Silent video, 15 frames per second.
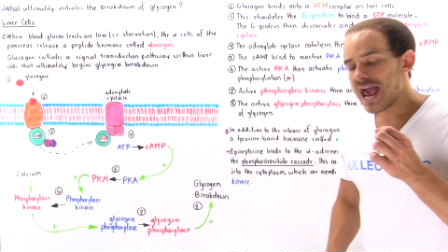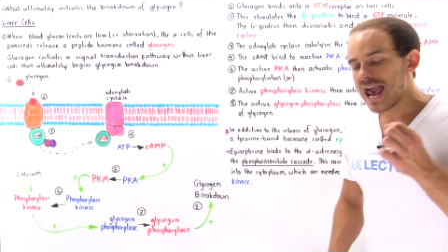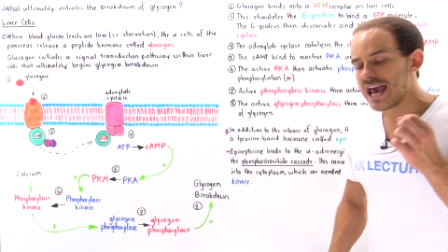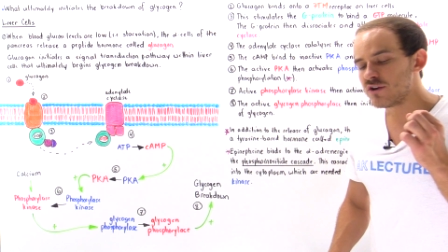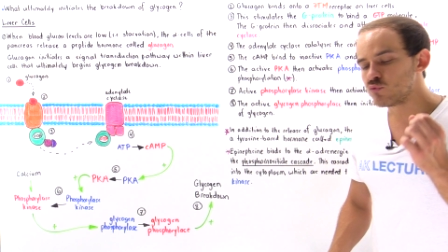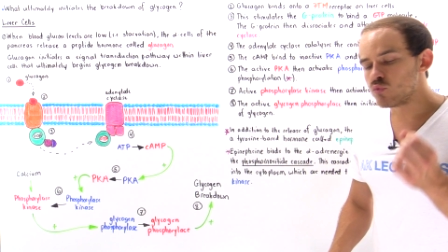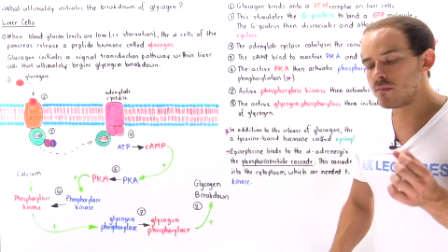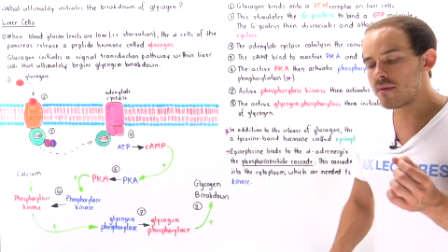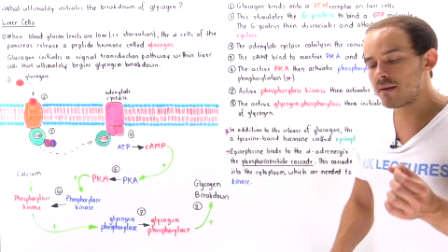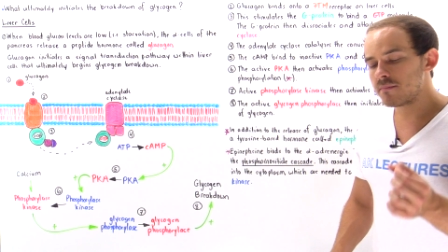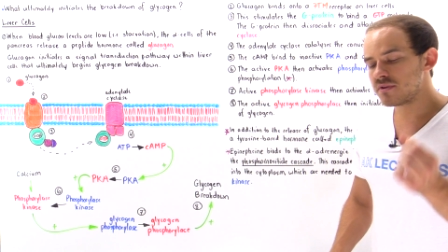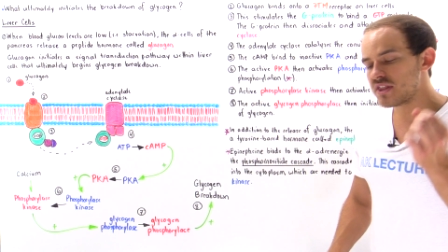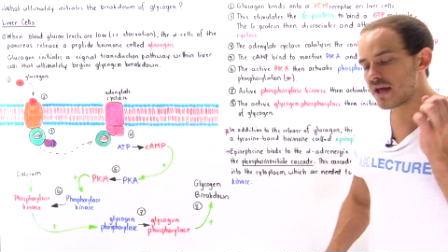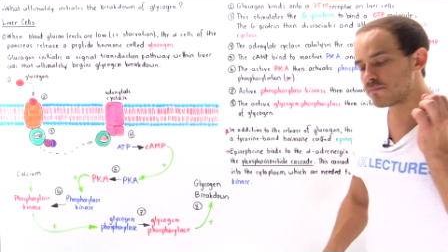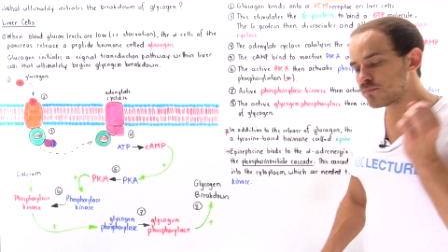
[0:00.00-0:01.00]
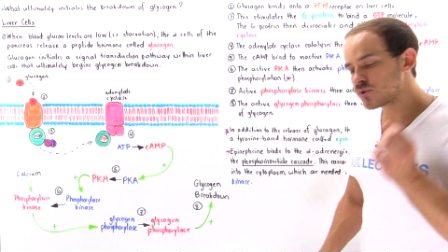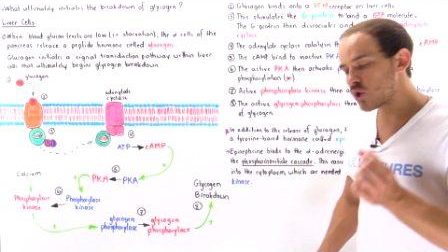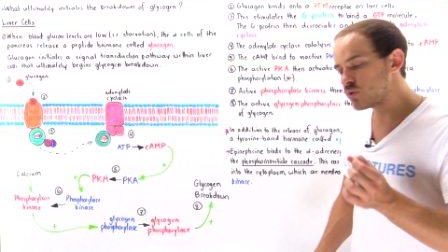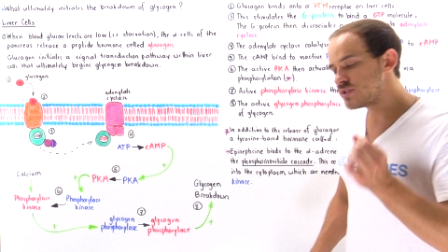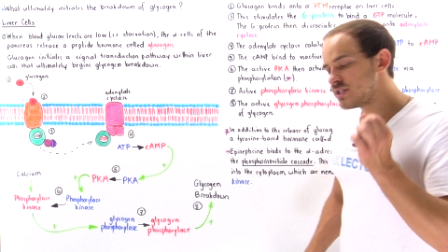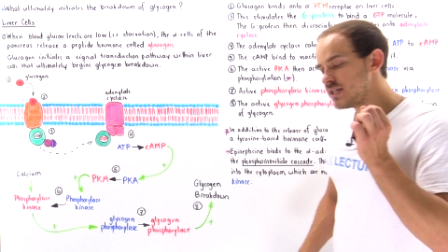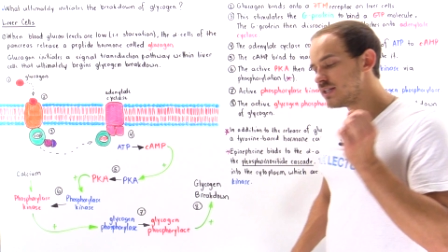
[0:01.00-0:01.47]
And remember that
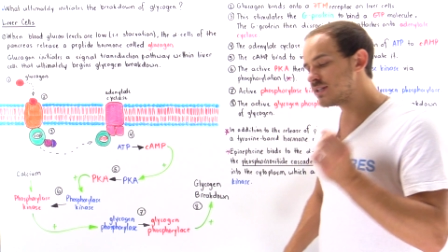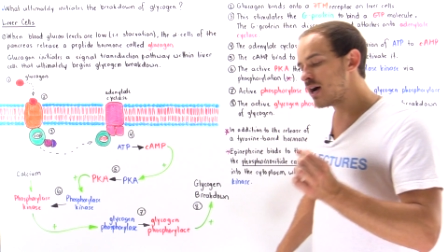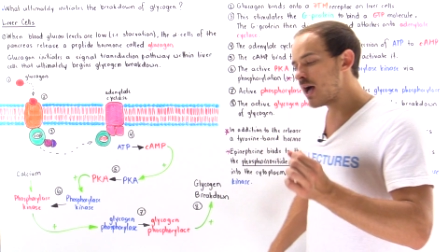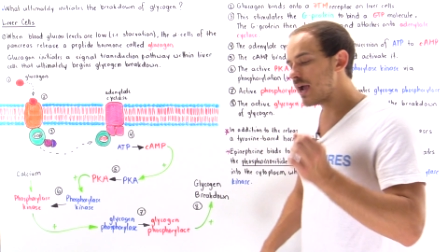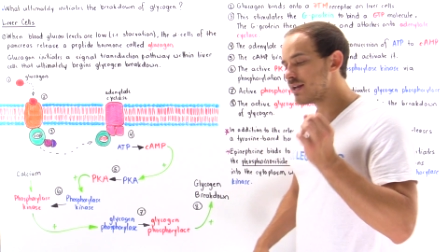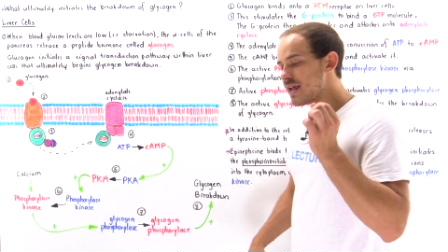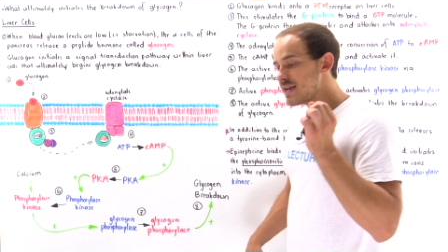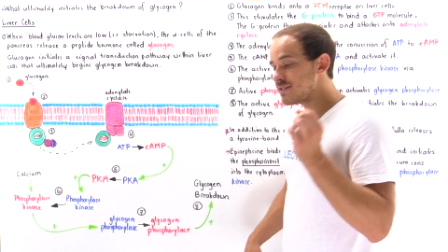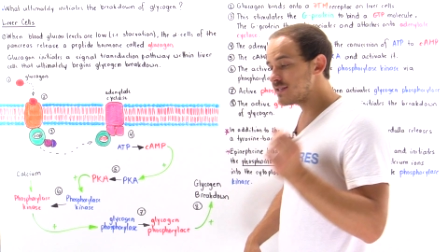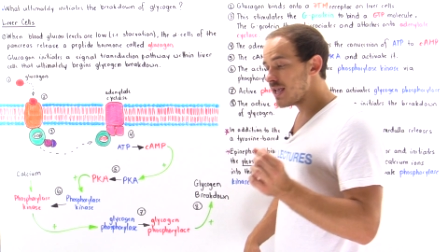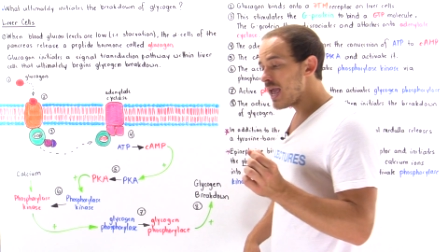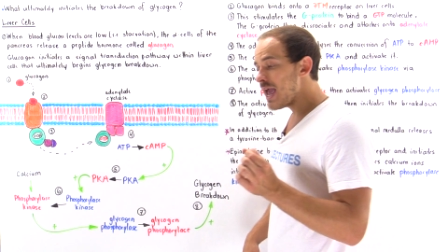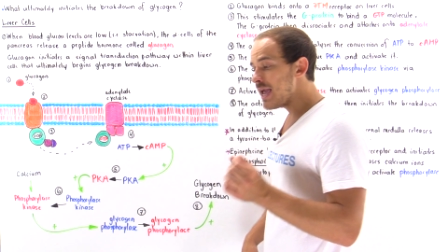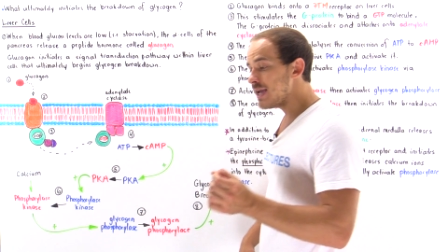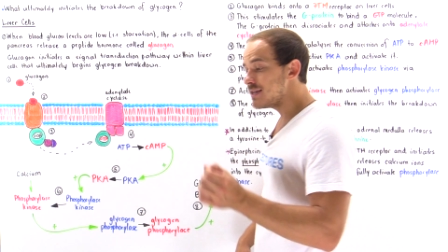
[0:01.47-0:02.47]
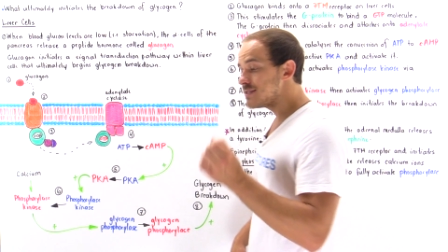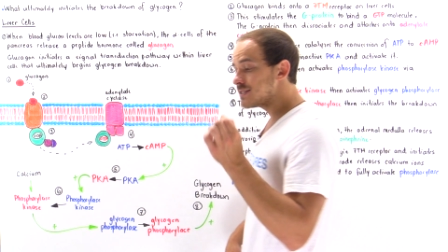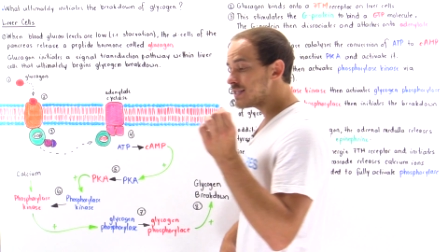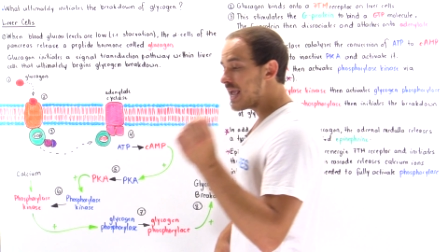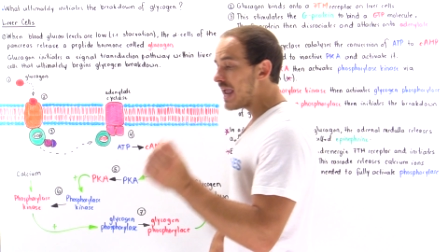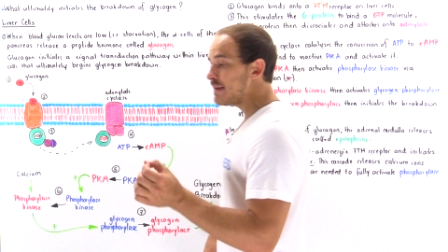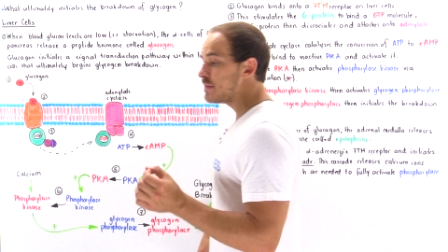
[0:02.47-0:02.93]
protein kinase A
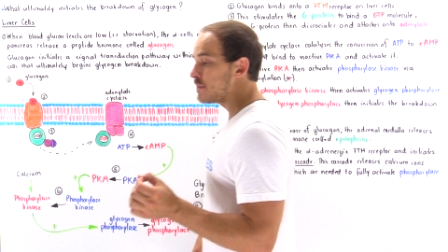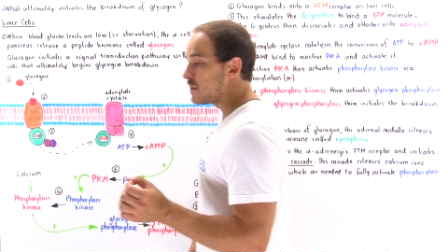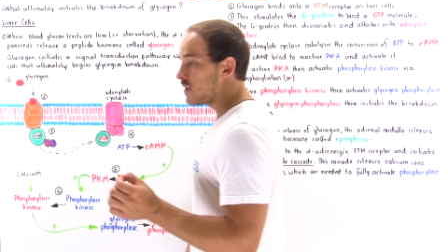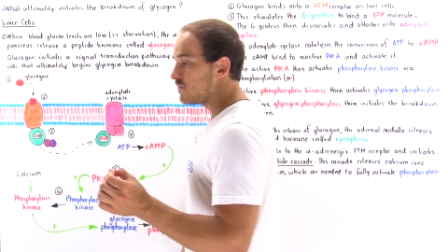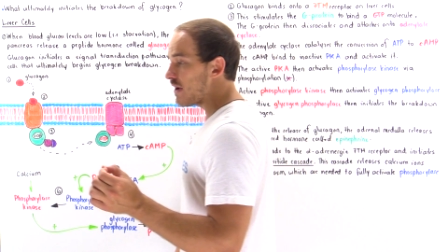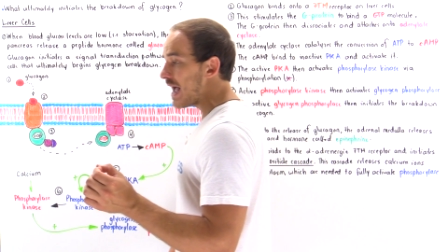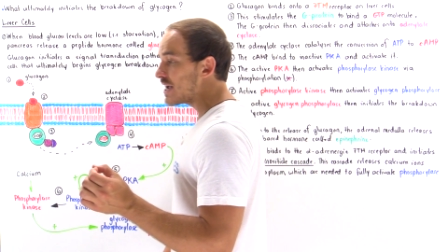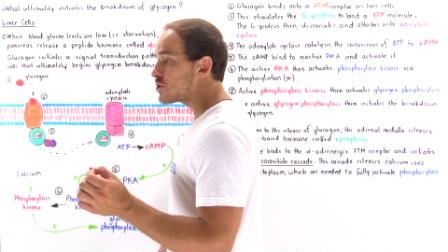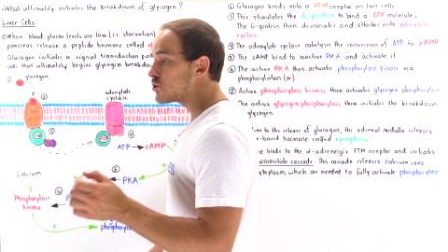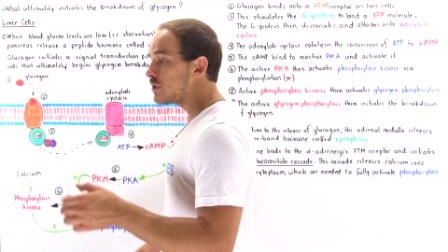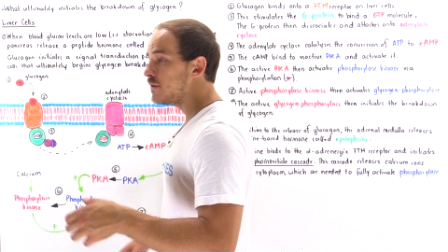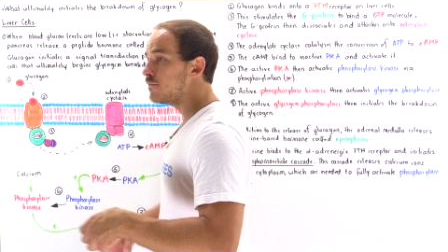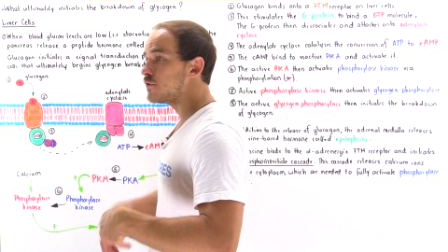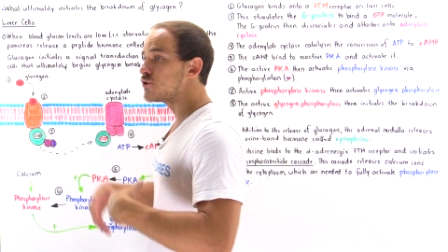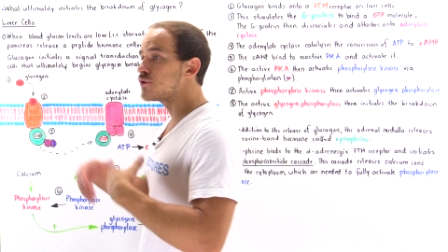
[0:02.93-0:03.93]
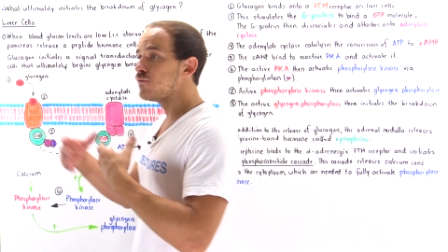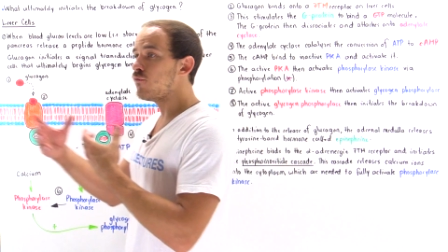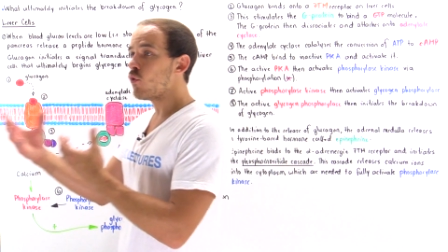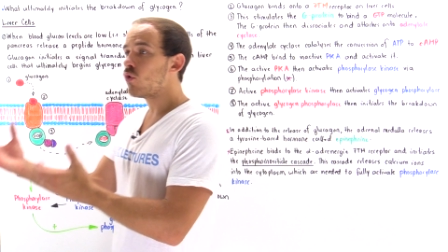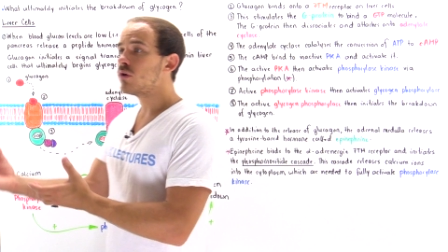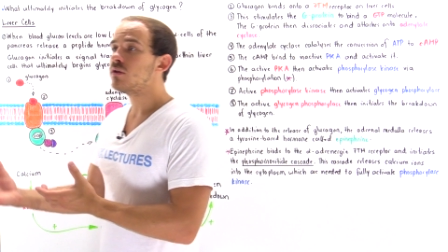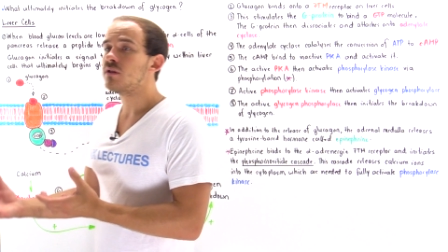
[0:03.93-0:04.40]
is capable of actually
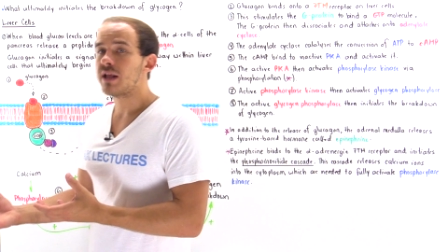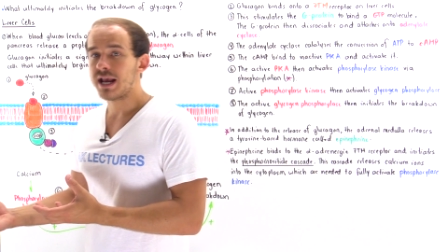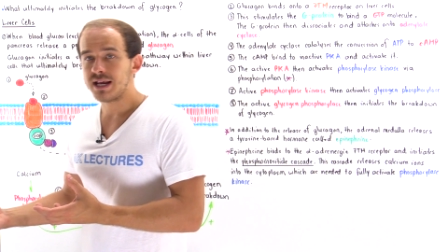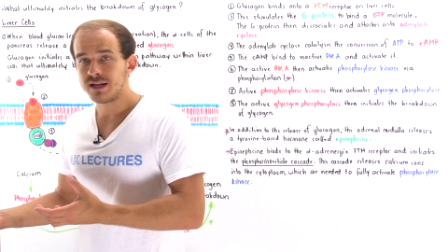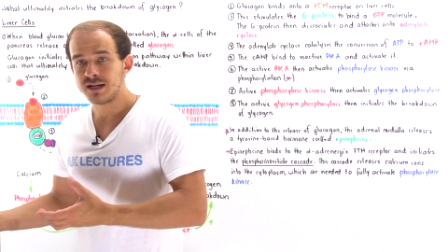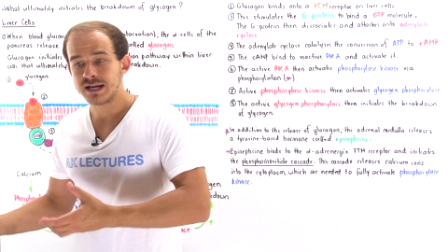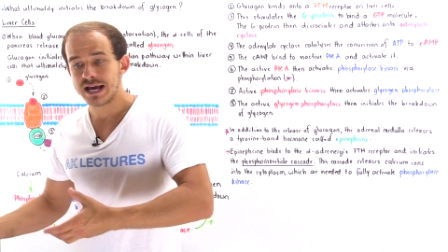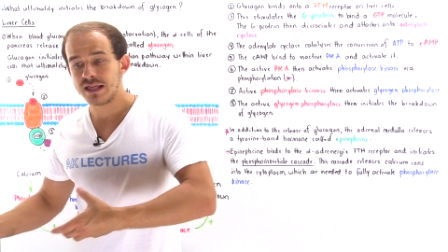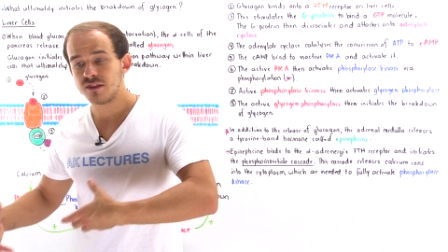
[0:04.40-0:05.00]
phosphorylating